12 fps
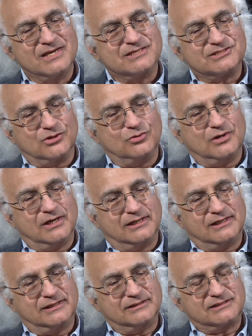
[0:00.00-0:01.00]
So
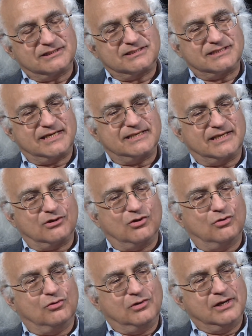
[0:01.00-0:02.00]
to say that,
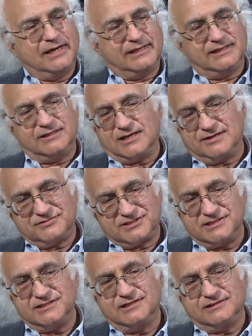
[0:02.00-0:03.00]
and then I've
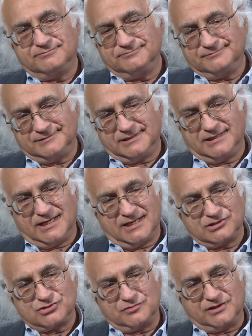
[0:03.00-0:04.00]
seen it
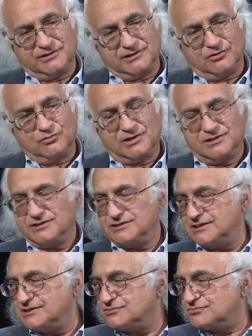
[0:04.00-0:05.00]
elsewhere. One of the
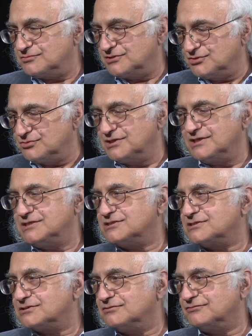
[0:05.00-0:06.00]
things, the
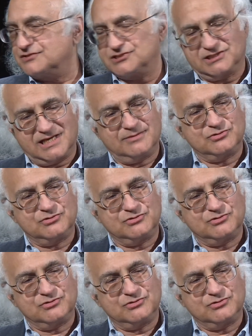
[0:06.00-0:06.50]
unities of Islam